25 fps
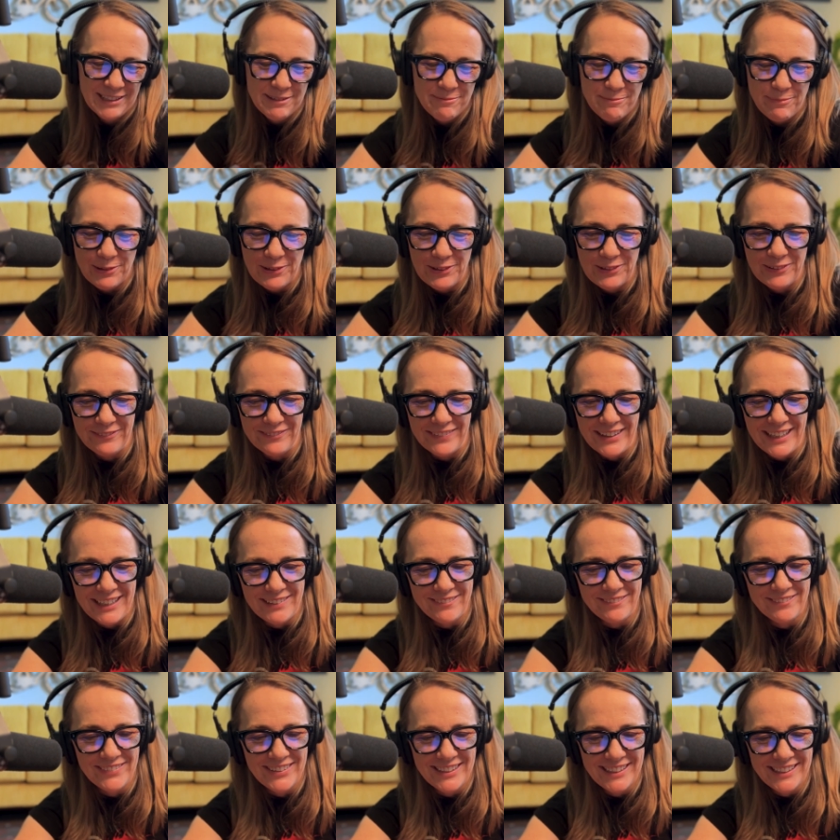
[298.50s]
Poor
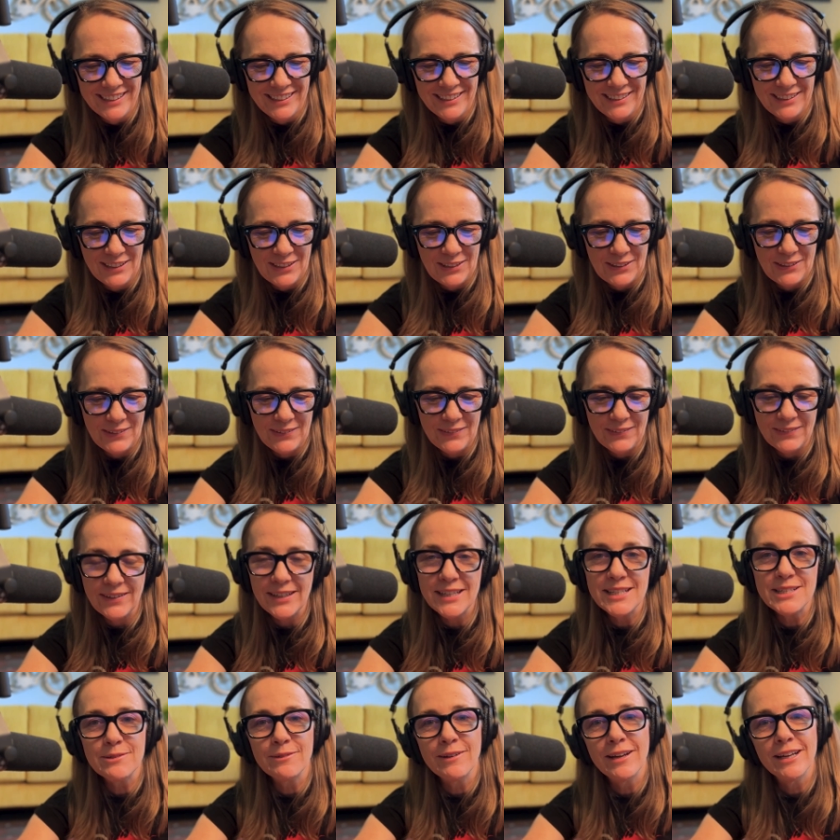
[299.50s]
mum.
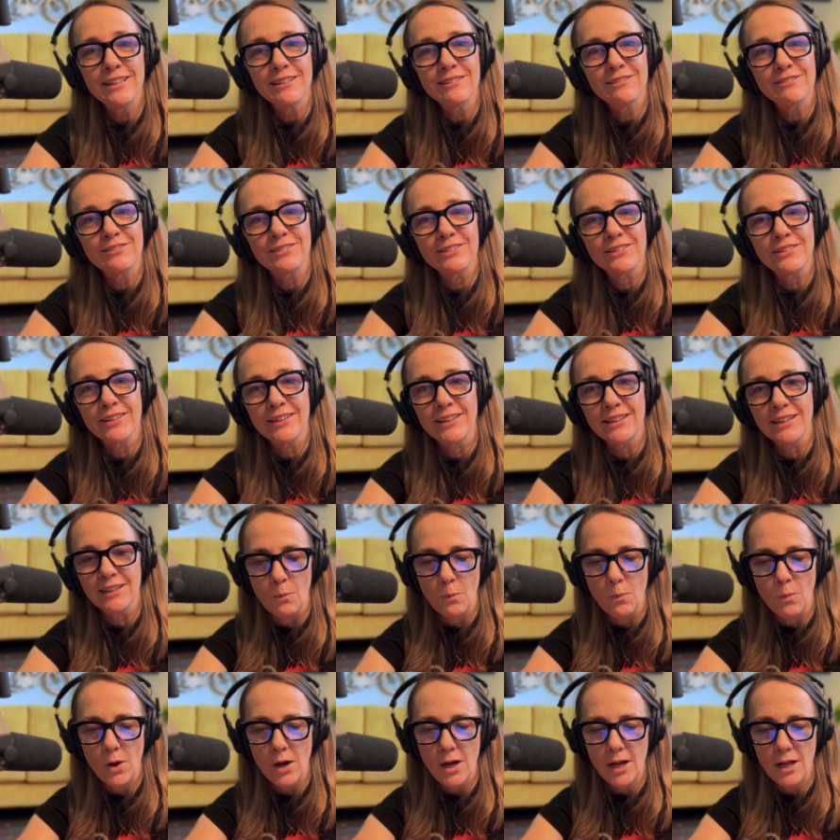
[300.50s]
always waiting for her
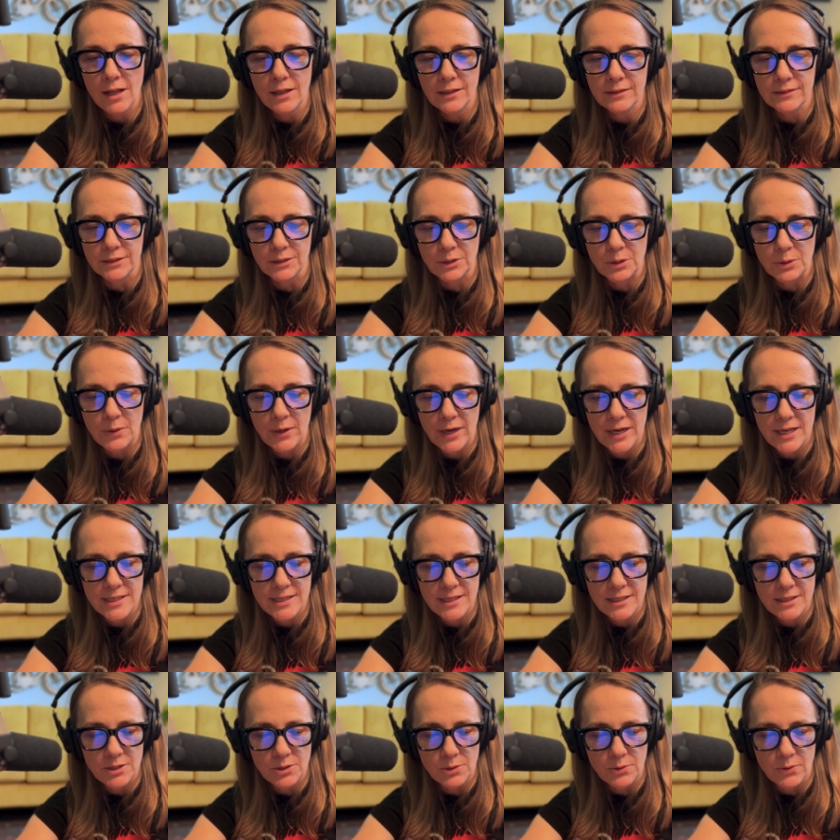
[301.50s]
wild and
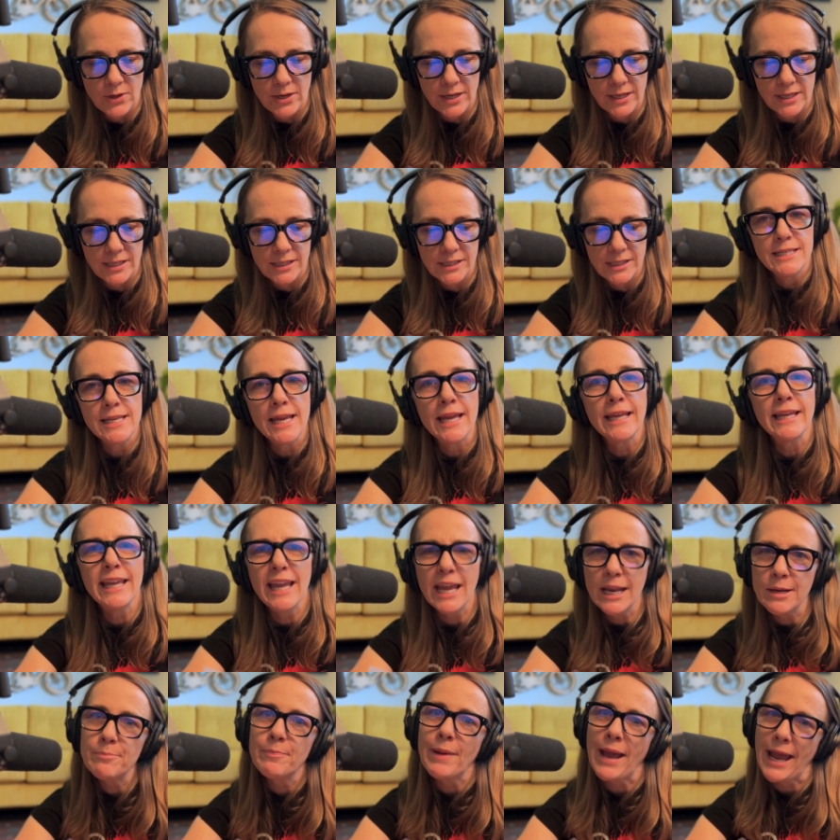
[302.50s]
crazy daughter to
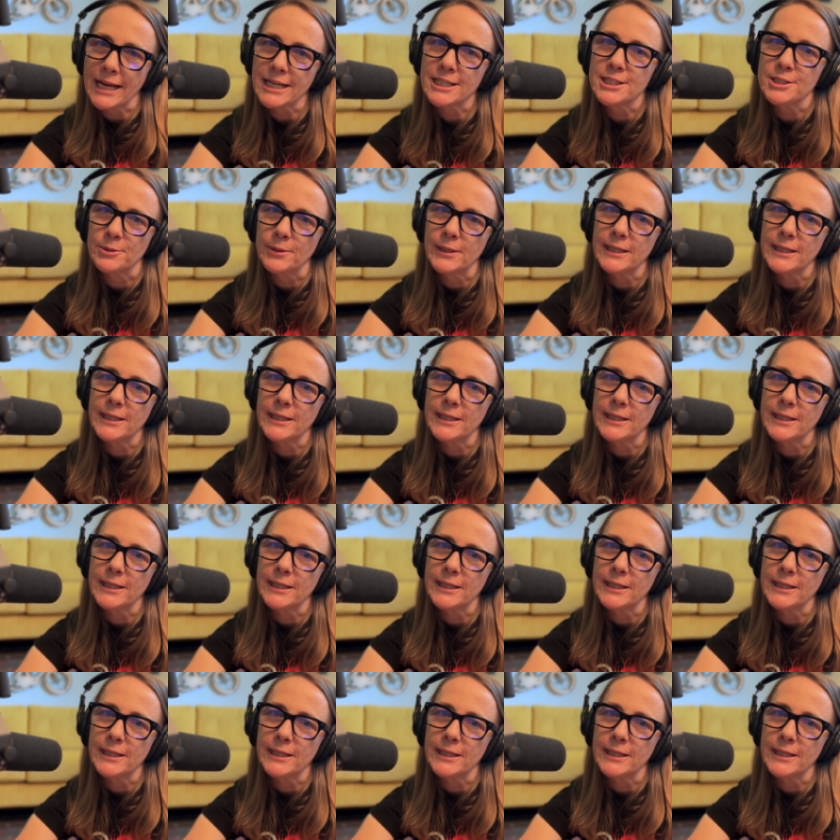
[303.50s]
get back to